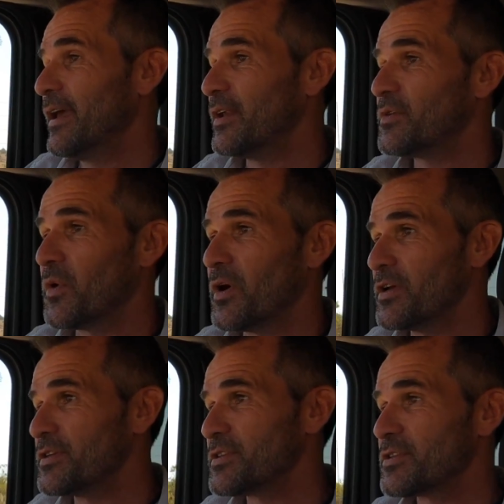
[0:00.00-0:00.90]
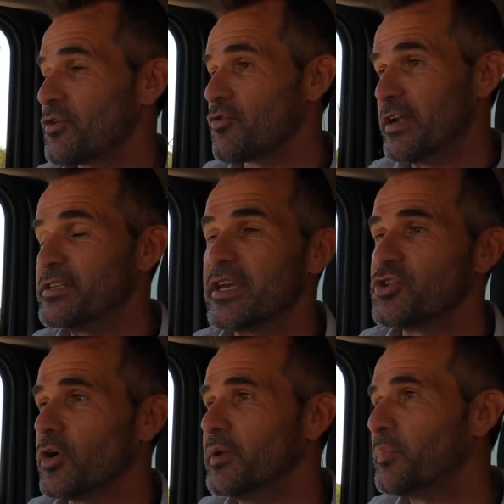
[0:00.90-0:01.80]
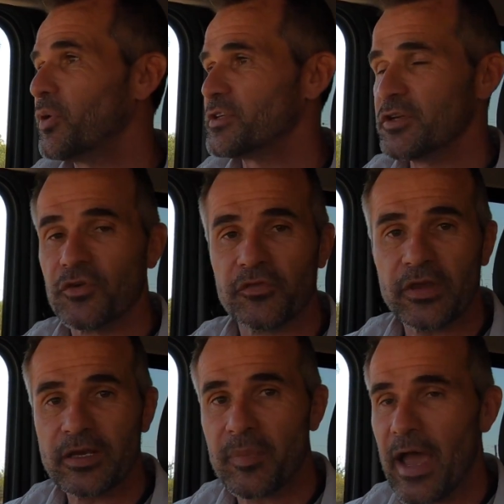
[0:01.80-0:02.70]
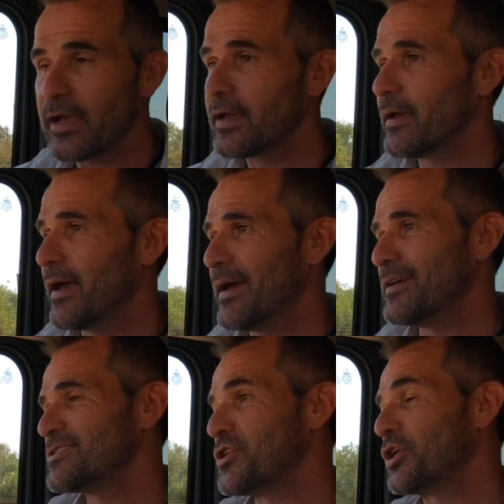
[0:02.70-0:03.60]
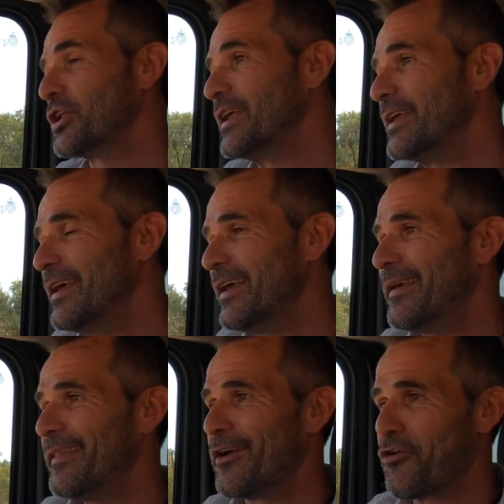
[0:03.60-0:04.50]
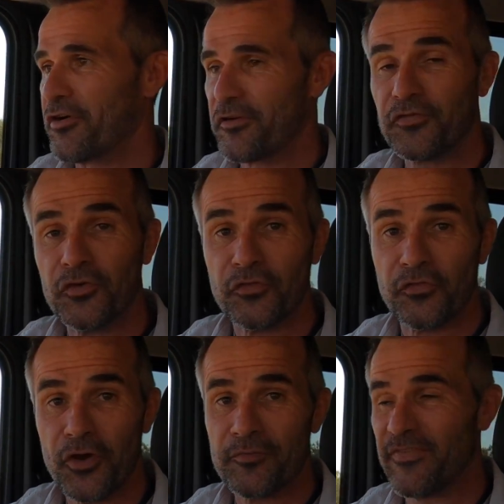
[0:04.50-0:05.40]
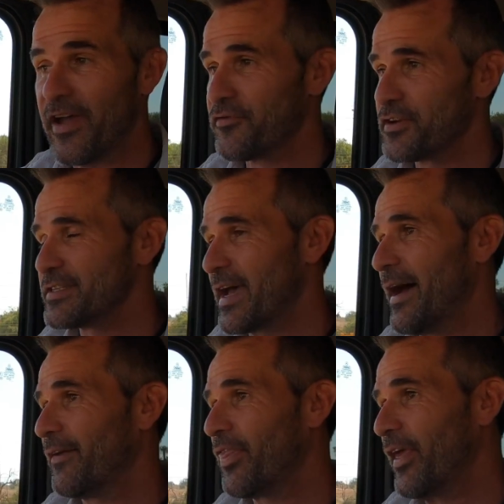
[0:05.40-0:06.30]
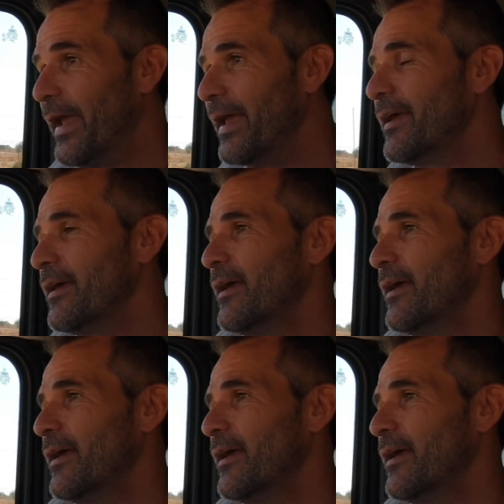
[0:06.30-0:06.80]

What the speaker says: It was great to get your input and your feedback. Certainly there are a few firm favorites out there.